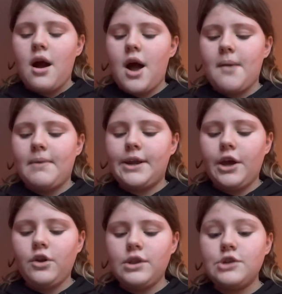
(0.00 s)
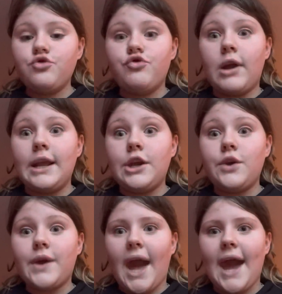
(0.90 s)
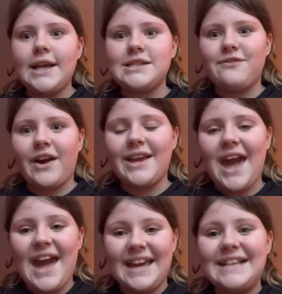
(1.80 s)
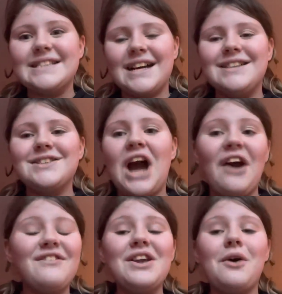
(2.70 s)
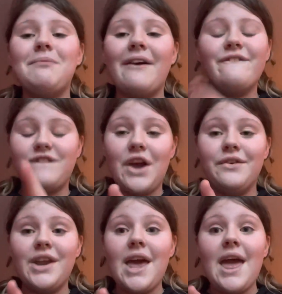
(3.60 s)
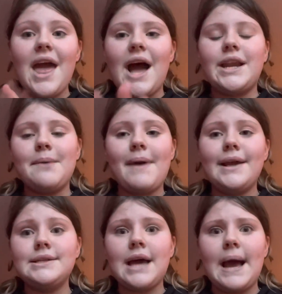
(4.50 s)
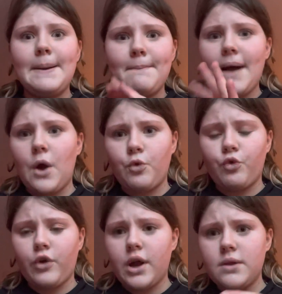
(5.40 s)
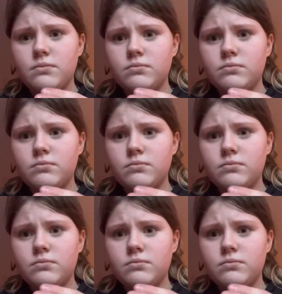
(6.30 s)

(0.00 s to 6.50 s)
And I got this really cute Casetify case that is currently on my phone, and I paid £10 for it.